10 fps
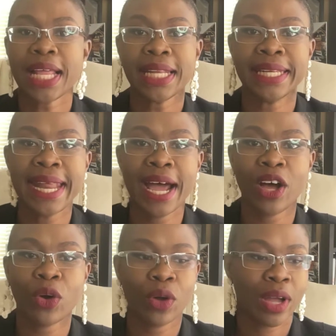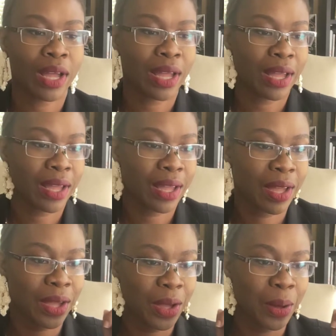Now,
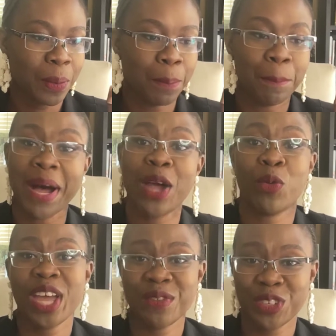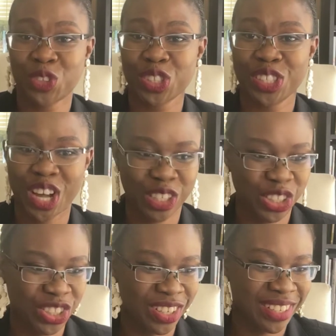by way of
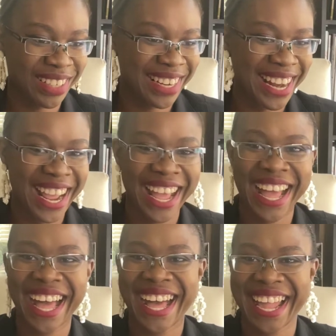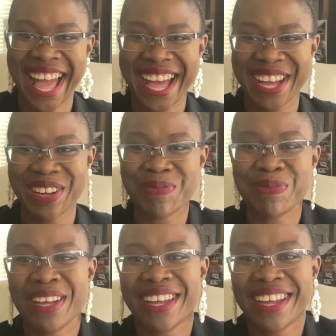introduction, I am
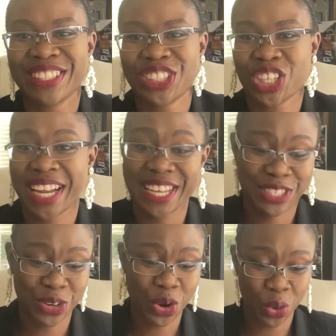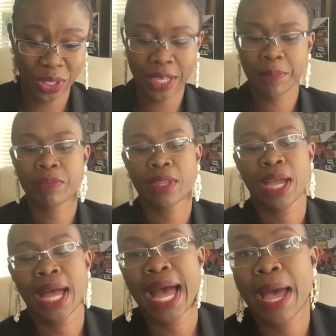Shaliza Coley.
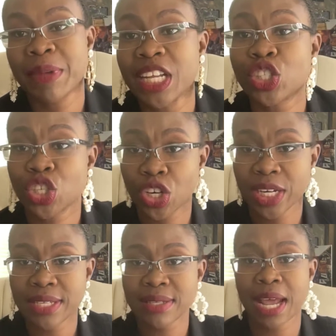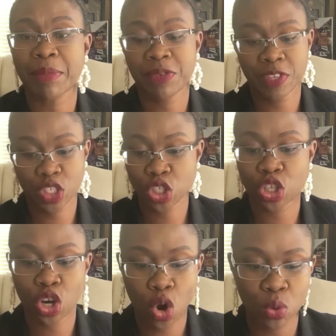I'm an internist, I'm a
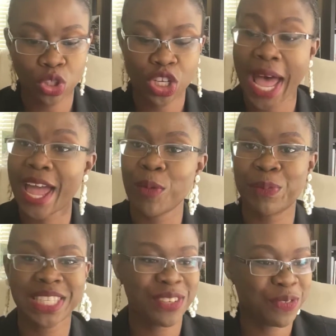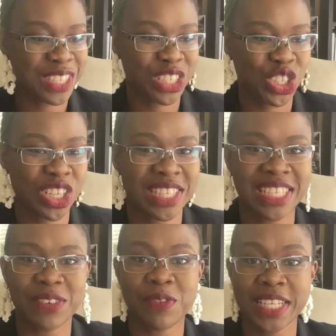physician coach. I help busy physicians
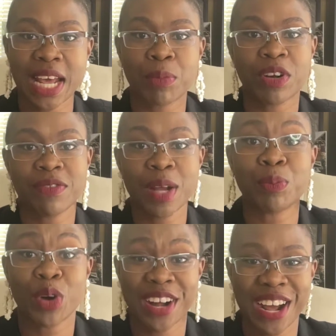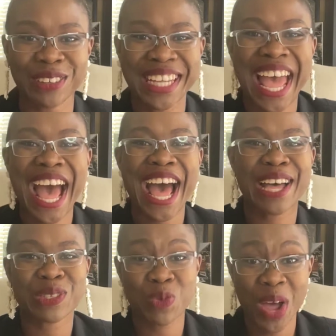defeat and prevent burnout,
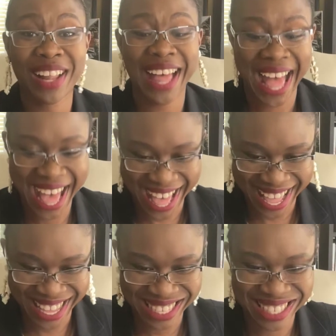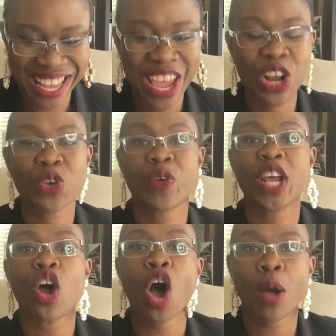as well as
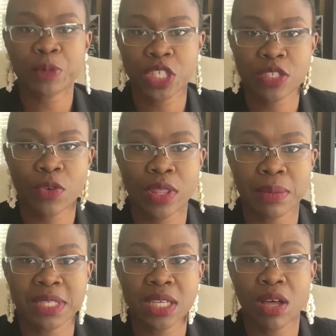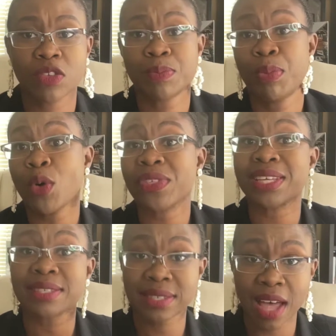create options for themselves, both
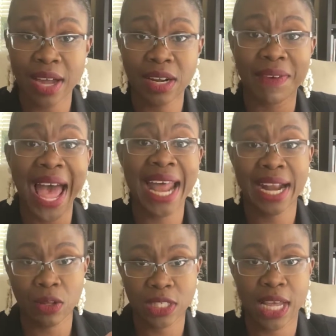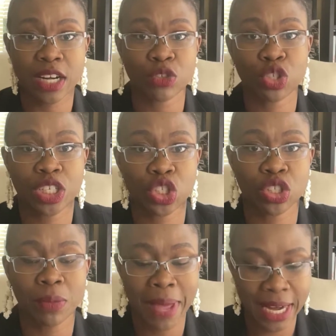inside of and outside of
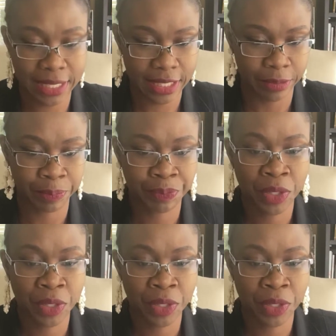traditional medicine.